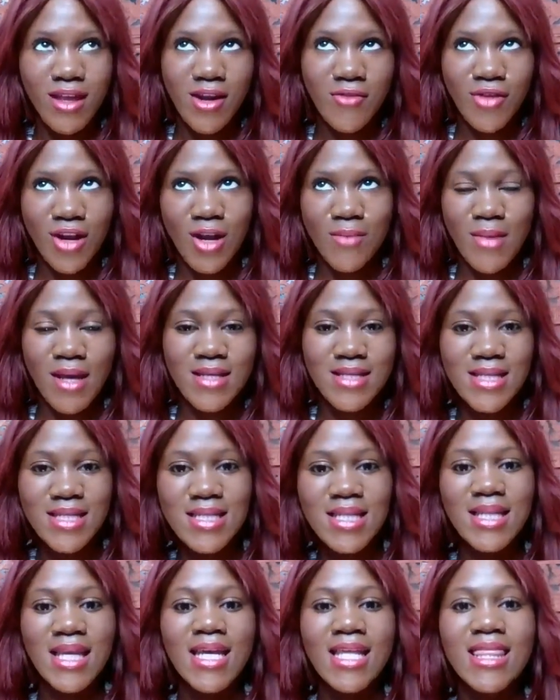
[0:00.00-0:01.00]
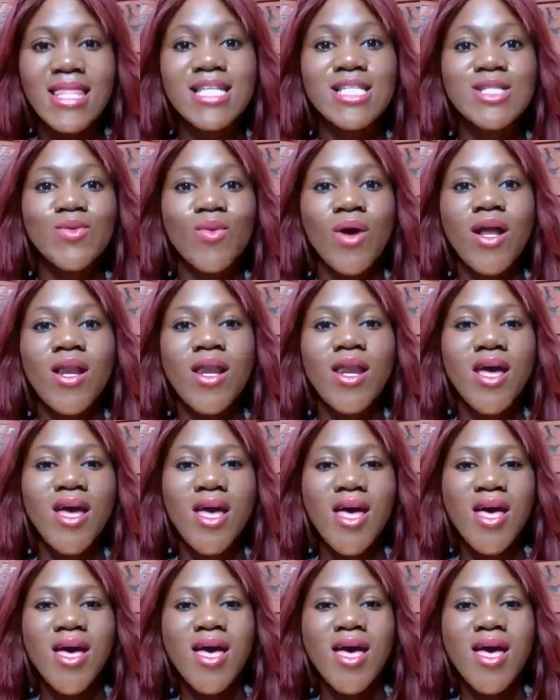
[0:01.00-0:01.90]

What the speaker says: that I've recommended, like this one